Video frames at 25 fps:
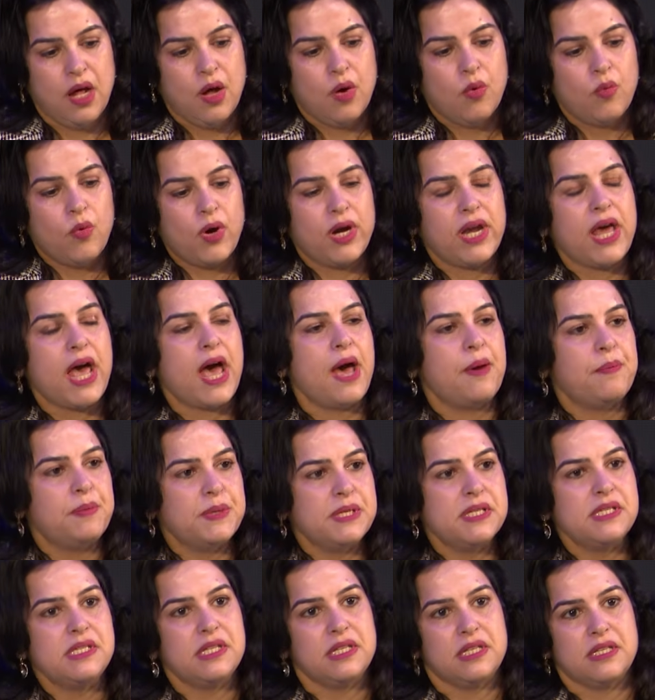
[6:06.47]
What
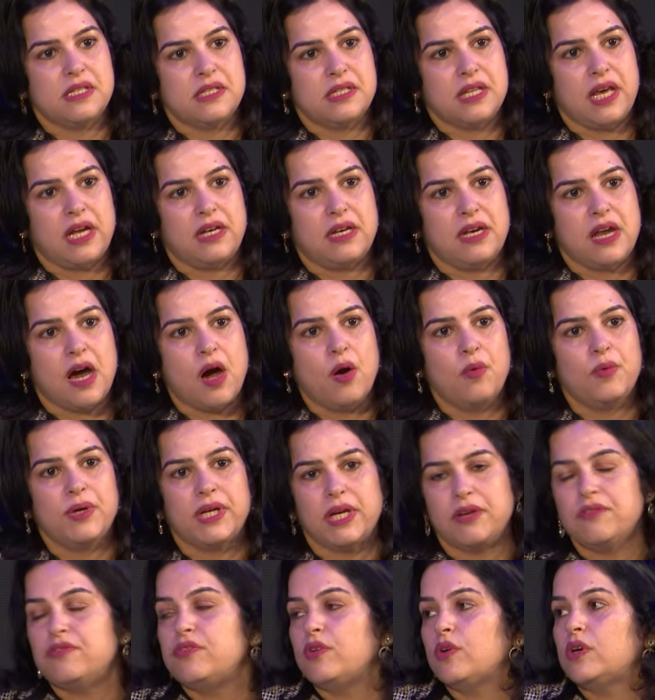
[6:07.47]
happens is that now we
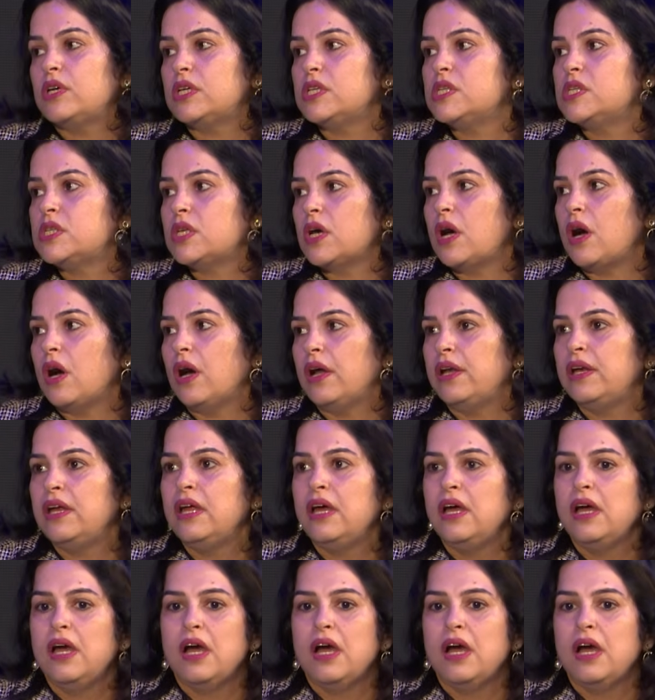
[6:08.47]
can focus on